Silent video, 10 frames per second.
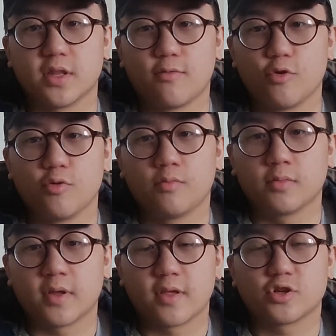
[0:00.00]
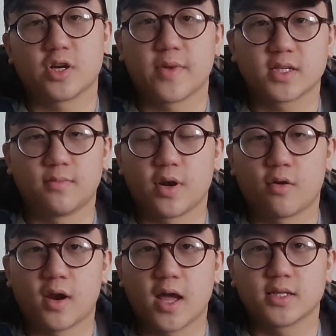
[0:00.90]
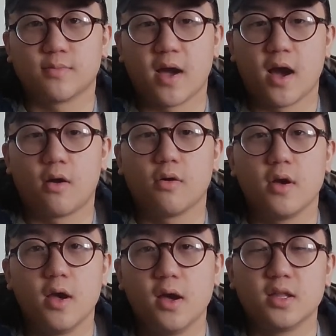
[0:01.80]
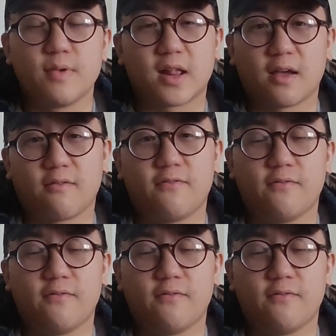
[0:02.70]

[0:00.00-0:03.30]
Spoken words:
in their room, they try to make some money online somehow, make like,